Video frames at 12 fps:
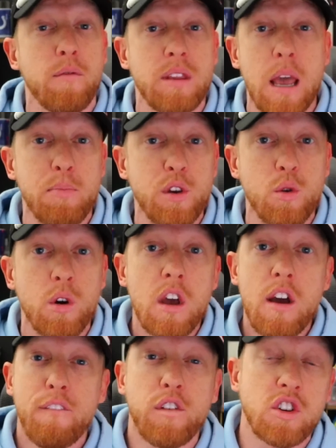debut
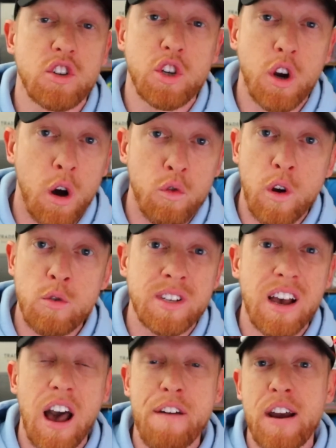versus Charles
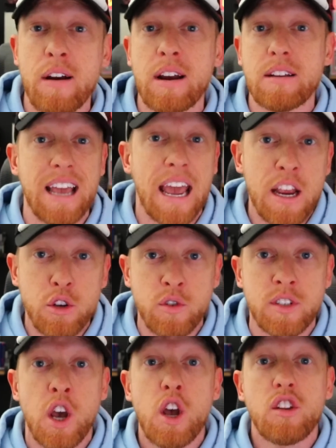Rosa, a very
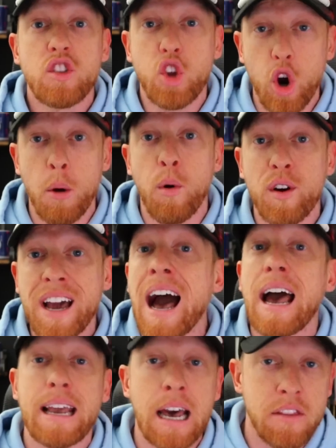dangerous, durable
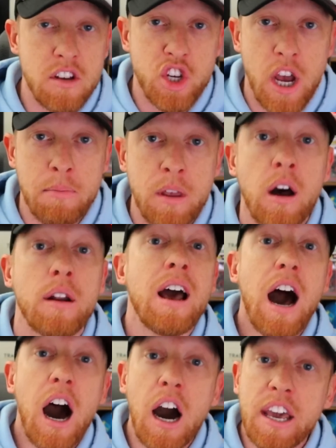guy, got the job done.
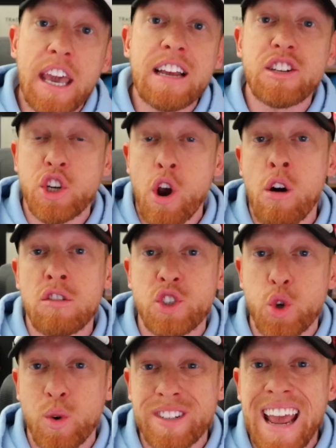Again, Charles
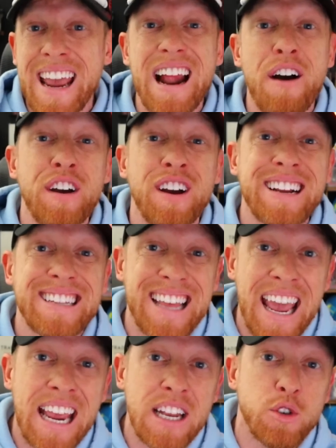Jourdain, a very
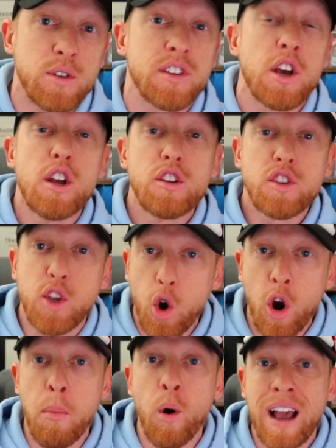dangerous,
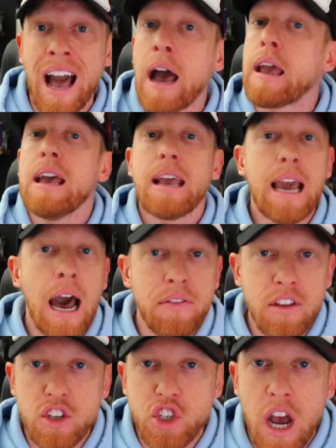durable guy,
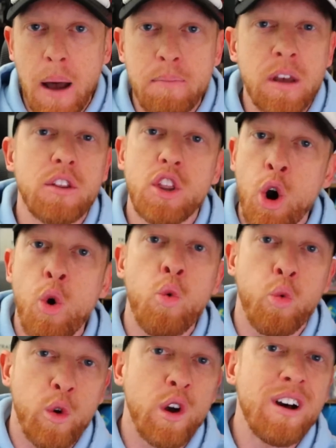got the job done. No
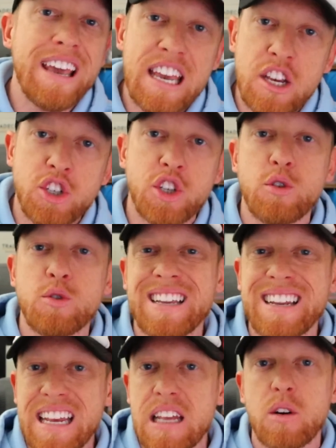real issues
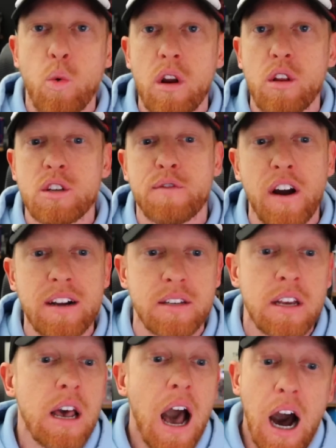in either one of those
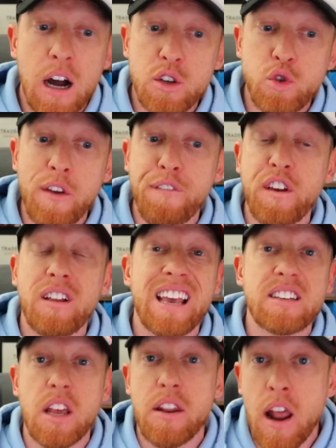fights. Andre Feely
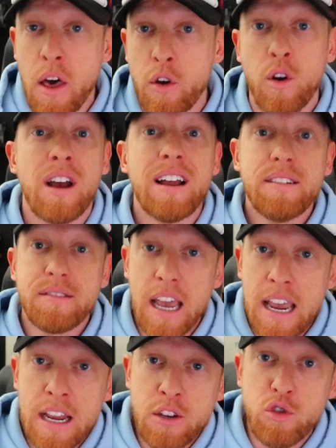is another
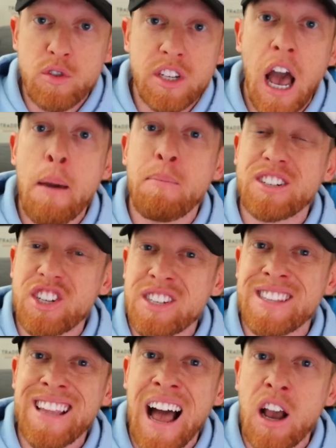dangerous guy, but
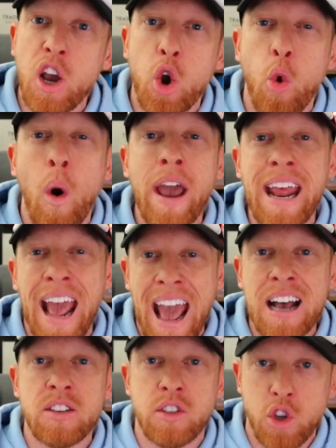just not quite
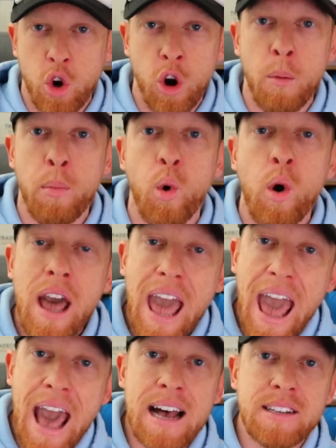as durable
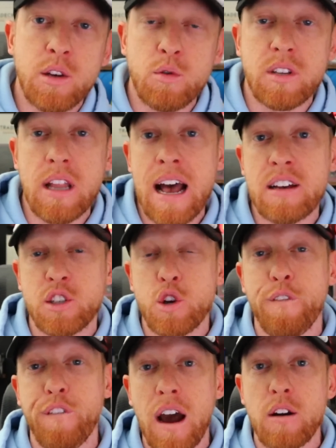as those last
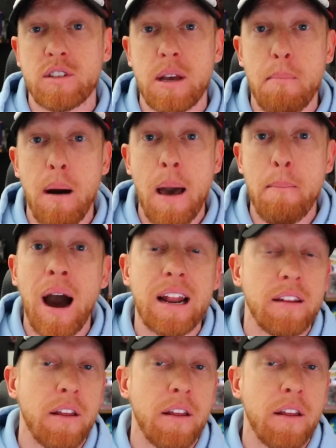2 fighters in my mind. And